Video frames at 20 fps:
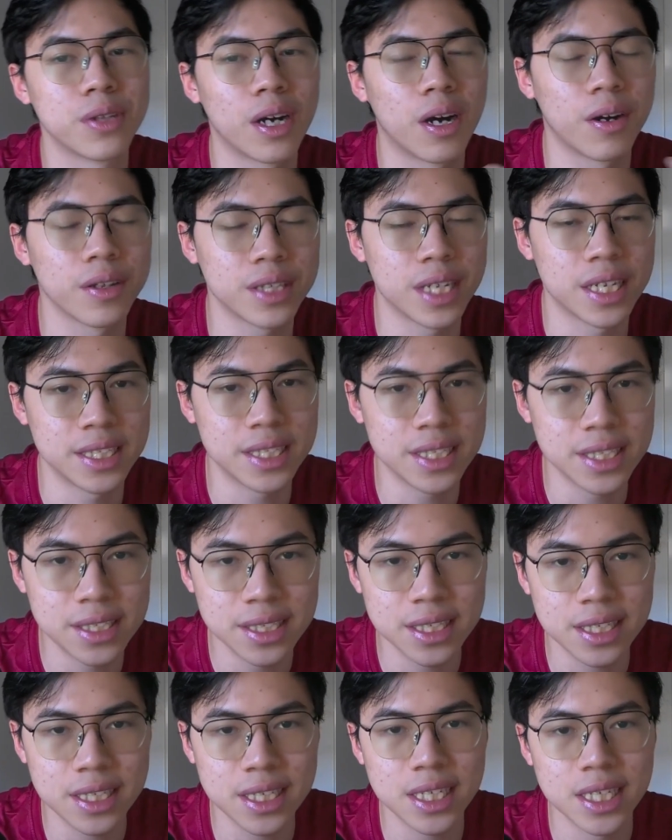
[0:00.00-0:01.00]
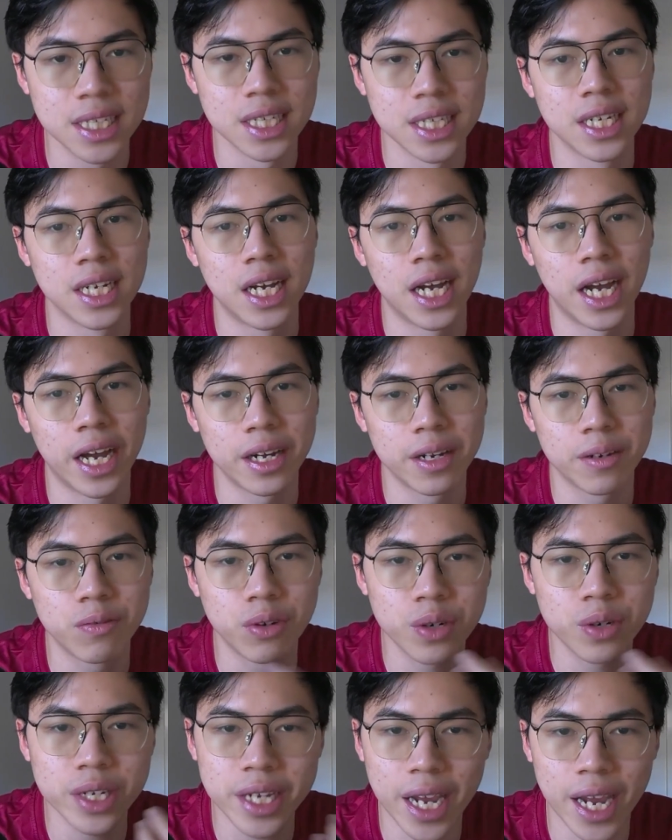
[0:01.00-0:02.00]
up authenticity, and a
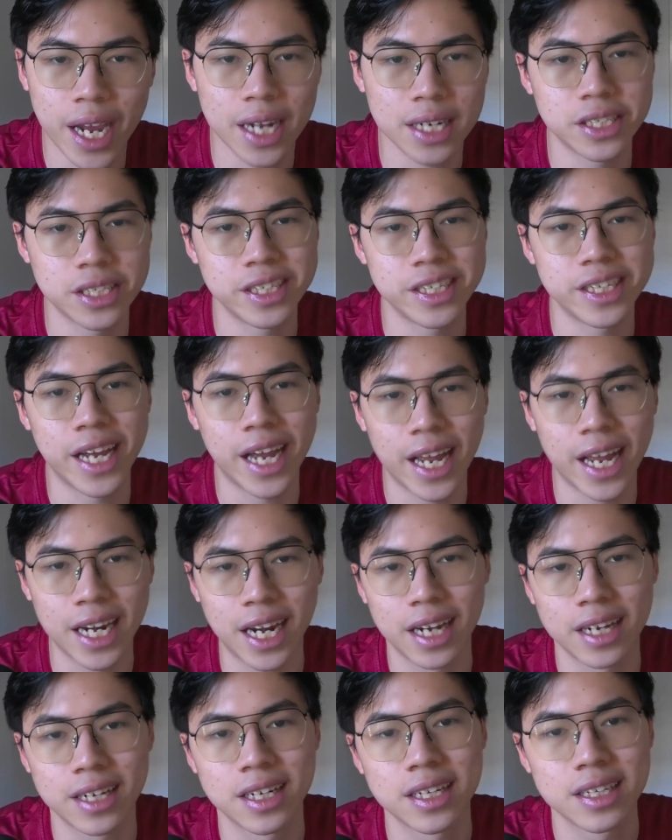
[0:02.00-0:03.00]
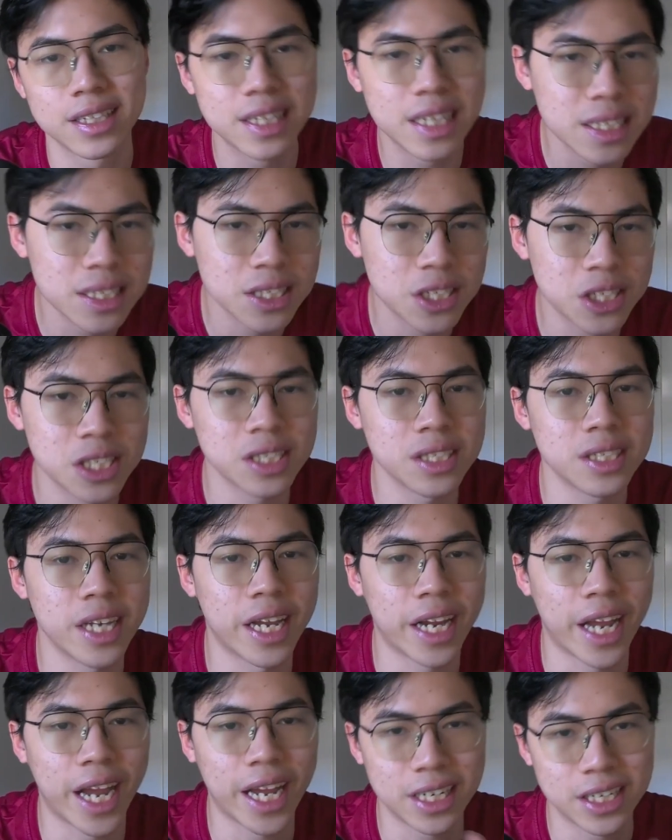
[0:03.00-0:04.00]
very catchy headline, delicious
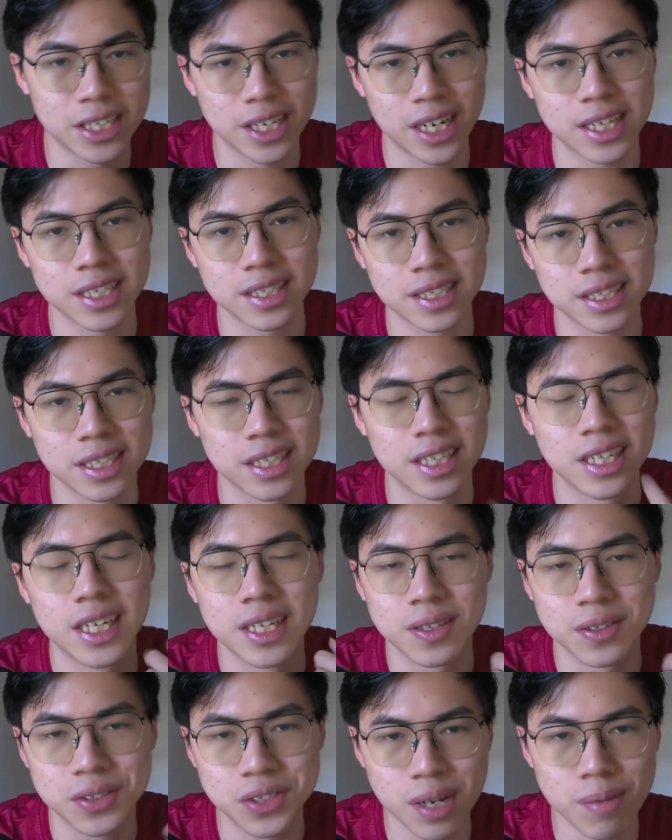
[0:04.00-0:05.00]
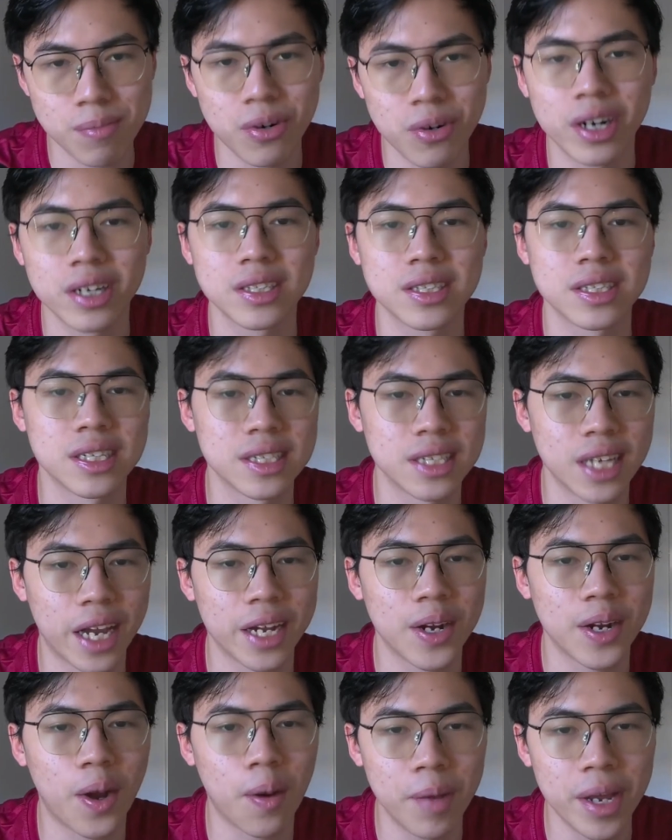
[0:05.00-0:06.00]
and energizing, to summarize the
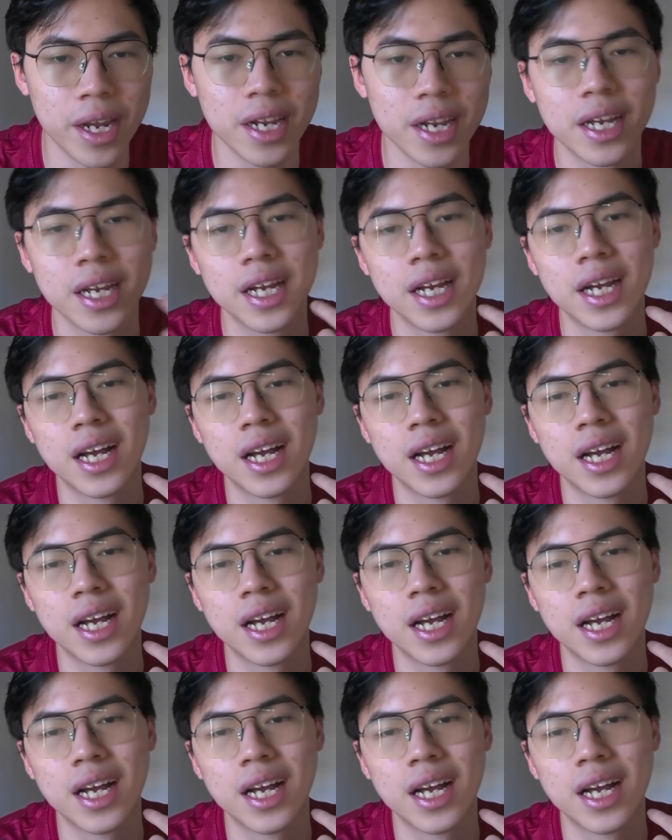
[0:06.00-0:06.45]
entire comment.